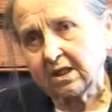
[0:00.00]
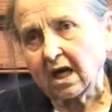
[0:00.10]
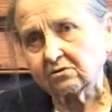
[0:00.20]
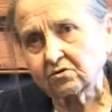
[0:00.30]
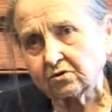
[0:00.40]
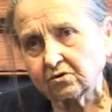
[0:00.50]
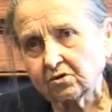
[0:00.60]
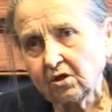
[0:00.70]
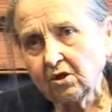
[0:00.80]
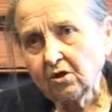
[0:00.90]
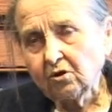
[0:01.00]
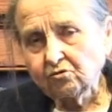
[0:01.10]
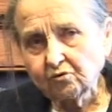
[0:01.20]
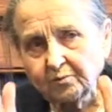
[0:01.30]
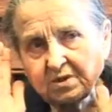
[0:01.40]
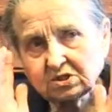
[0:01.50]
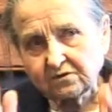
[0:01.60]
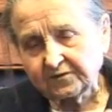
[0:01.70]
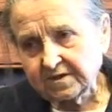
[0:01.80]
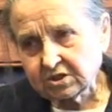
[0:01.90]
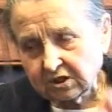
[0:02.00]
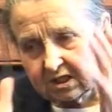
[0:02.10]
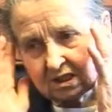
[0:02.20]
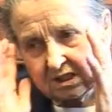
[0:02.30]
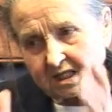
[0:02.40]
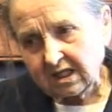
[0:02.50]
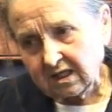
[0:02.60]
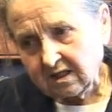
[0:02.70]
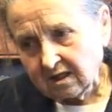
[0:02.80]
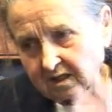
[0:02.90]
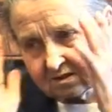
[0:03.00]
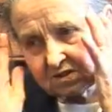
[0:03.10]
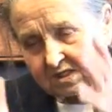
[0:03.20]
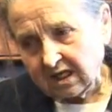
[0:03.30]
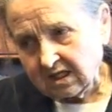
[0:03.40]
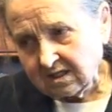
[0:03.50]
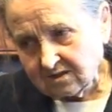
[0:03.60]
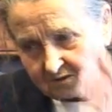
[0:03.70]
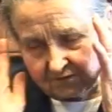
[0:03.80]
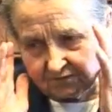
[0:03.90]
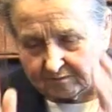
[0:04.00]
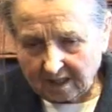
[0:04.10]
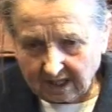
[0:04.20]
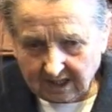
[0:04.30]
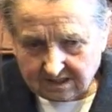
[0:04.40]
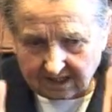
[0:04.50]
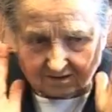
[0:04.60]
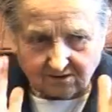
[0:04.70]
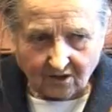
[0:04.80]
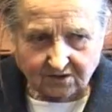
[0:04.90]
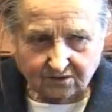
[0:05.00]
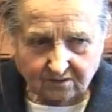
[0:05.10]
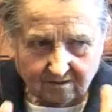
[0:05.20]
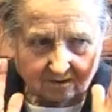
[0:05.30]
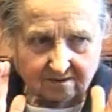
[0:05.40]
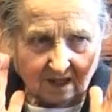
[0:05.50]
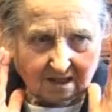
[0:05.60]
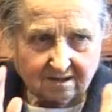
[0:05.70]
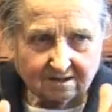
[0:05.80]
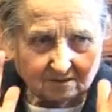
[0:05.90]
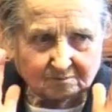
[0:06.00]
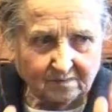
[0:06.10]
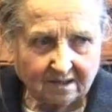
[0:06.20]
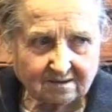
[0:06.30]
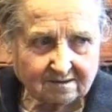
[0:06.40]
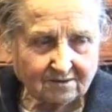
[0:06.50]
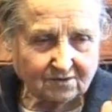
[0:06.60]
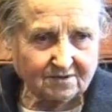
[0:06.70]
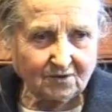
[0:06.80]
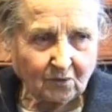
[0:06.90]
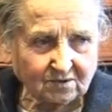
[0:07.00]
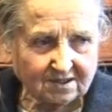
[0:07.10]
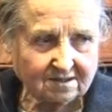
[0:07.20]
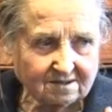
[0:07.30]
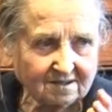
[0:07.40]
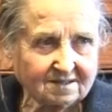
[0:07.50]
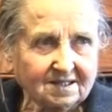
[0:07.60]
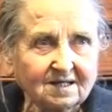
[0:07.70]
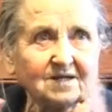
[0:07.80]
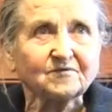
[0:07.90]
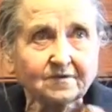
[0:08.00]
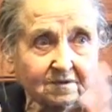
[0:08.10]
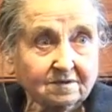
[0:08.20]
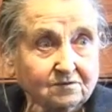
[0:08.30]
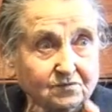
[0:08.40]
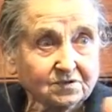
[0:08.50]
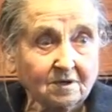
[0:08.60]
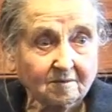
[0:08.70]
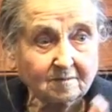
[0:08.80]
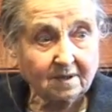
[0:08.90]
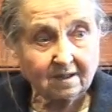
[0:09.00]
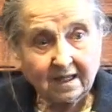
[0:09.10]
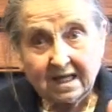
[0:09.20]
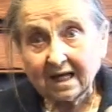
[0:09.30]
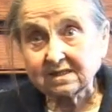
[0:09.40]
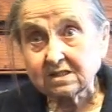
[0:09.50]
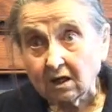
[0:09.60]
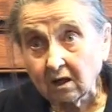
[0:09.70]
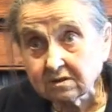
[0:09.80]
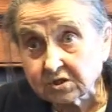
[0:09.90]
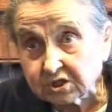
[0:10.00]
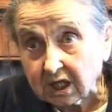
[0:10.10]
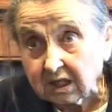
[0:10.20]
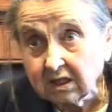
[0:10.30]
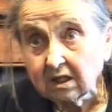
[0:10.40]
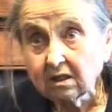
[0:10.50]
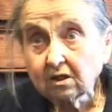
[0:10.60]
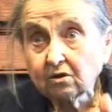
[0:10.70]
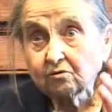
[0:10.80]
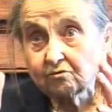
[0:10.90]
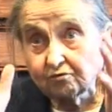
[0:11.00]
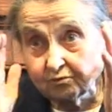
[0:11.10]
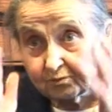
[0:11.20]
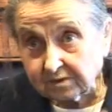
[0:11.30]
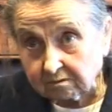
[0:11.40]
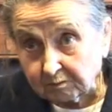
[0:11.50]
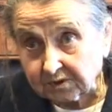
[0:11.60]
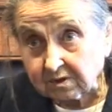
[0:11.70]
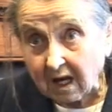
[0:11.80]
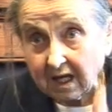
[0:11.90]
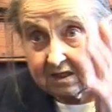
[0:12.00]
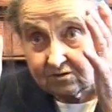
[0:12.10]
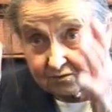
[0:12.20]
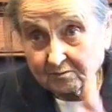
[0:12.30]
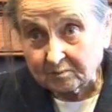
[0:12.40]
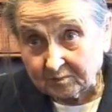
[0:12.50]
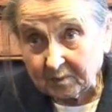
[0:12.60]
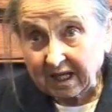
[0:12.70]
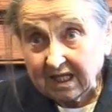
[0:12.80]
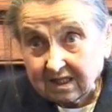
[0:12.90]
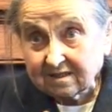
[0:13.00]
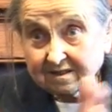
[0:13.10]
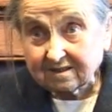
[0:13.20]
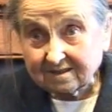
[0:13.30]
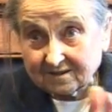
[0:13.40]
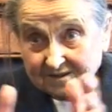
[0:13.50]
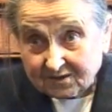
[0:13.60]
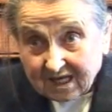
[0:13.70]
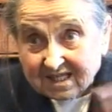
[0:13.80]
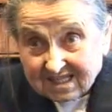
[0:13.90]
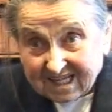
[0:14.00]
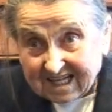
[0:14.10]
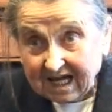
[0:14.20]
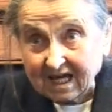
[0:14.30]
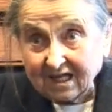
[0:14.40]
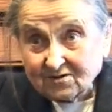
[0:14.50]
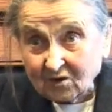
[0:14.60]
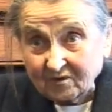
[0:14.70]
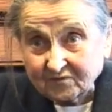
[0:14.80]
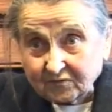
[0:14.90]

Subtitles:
counted to be sufficiently sane of mind and not you know, delivered to some ideology to try to break any kind of